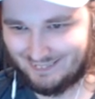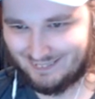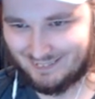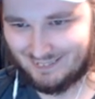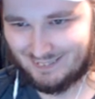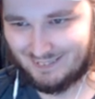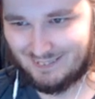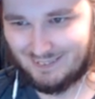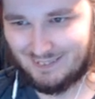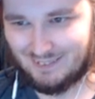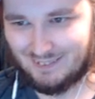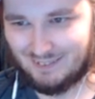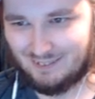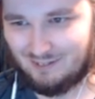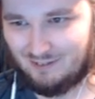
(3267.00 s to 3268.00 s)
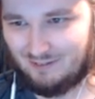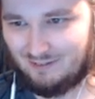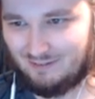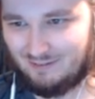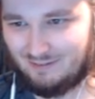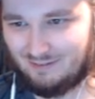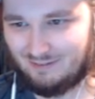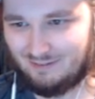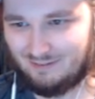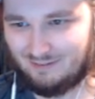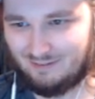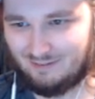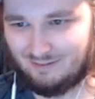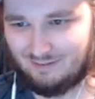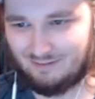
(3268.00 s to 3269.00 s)

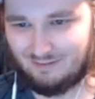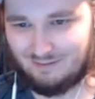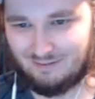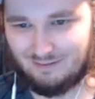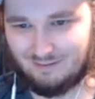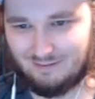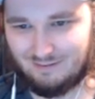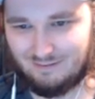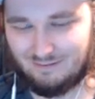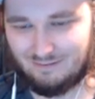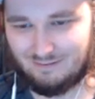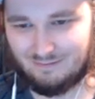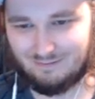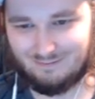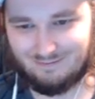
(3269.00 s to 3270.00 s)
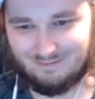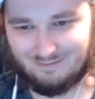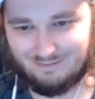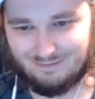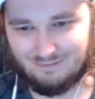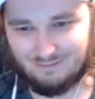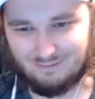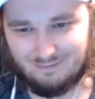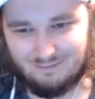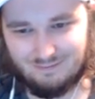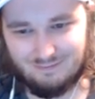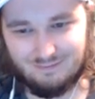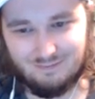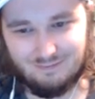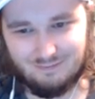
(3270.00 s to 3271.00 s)

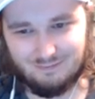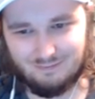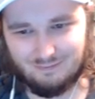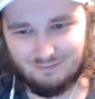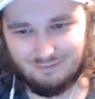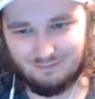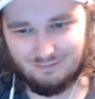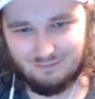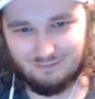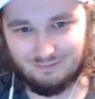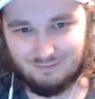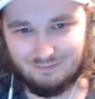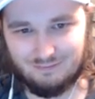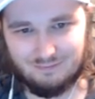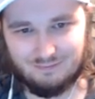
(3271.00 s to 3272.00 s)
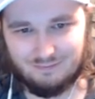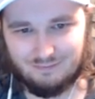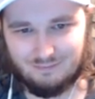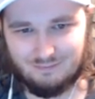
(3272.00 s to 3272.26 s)
Nobody speaks.